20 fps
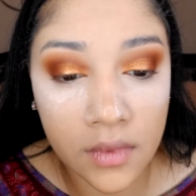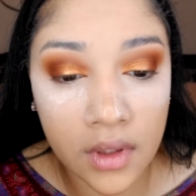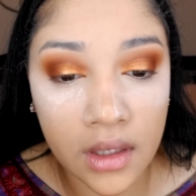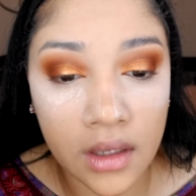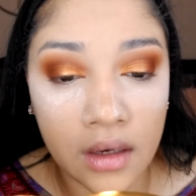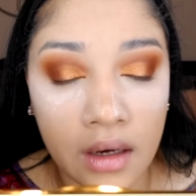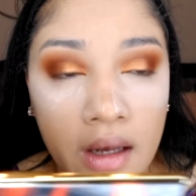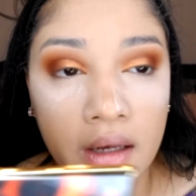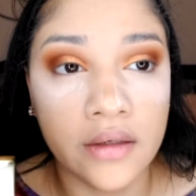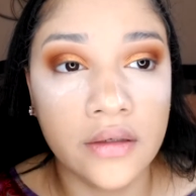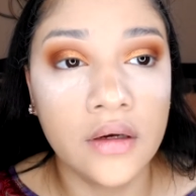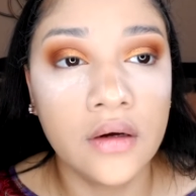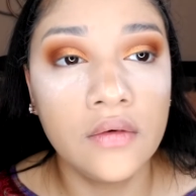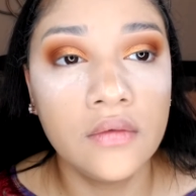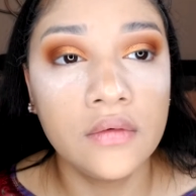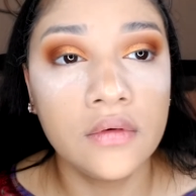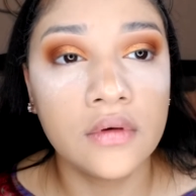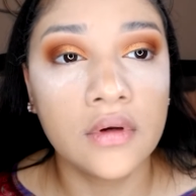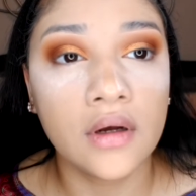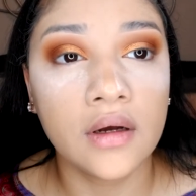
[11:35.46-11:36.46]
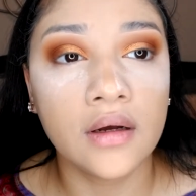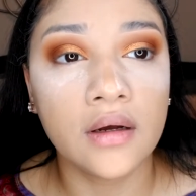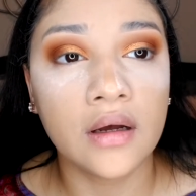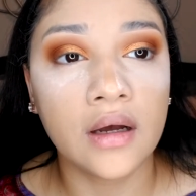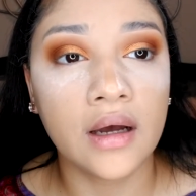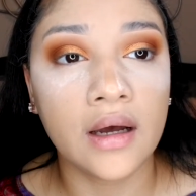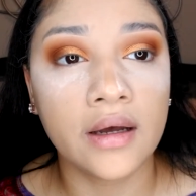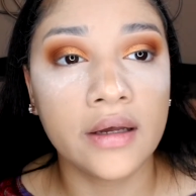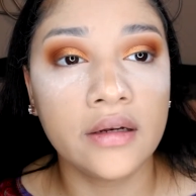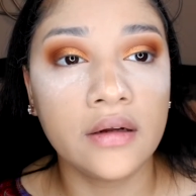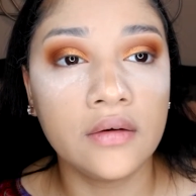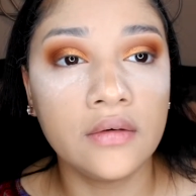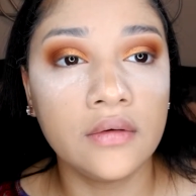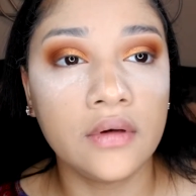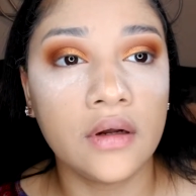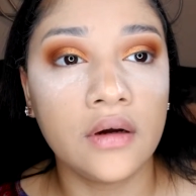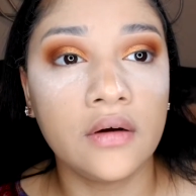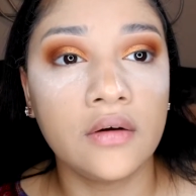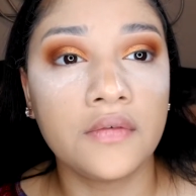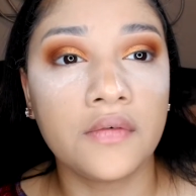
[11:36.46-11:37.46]
And I don't
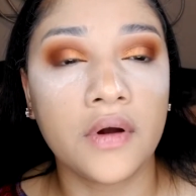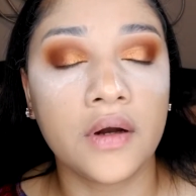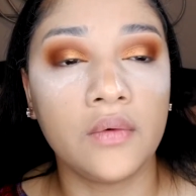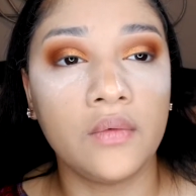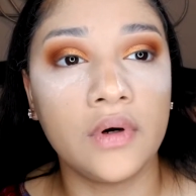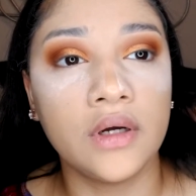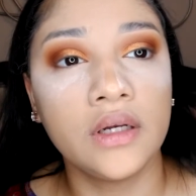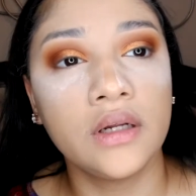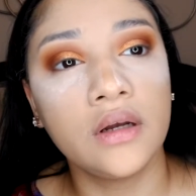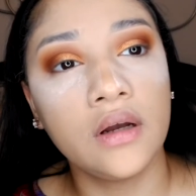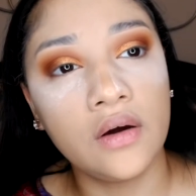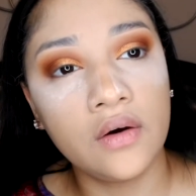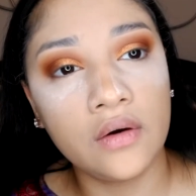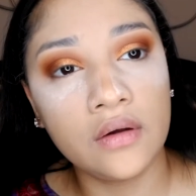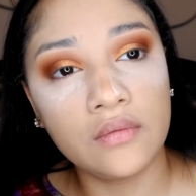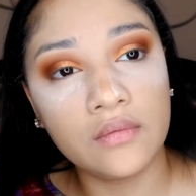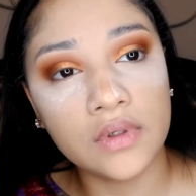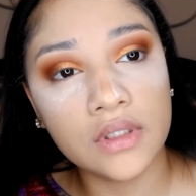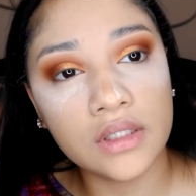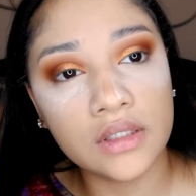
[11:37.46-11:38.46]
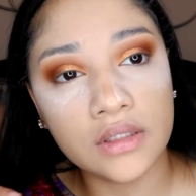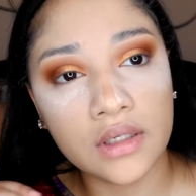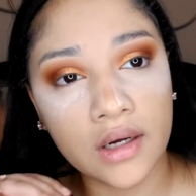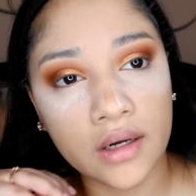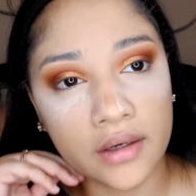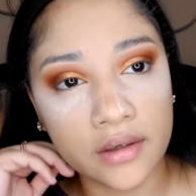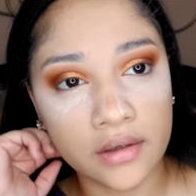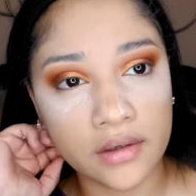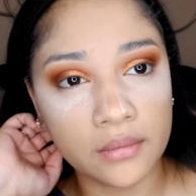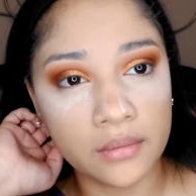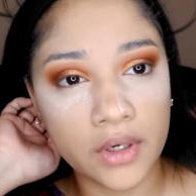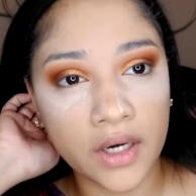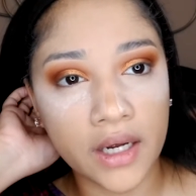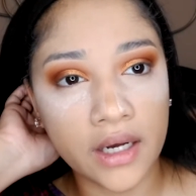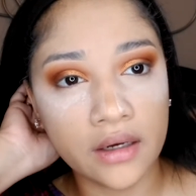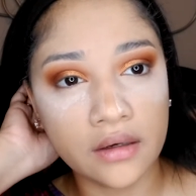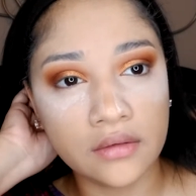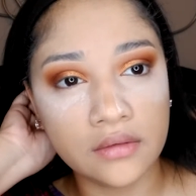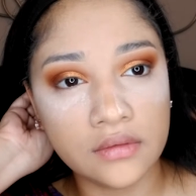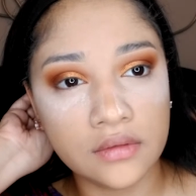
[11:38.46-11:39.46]
know if I want to go in with the darker
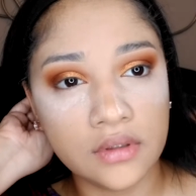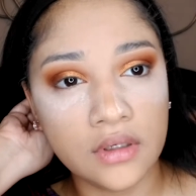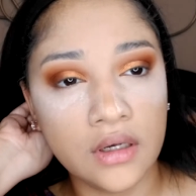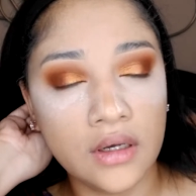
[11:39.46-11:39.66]
brown.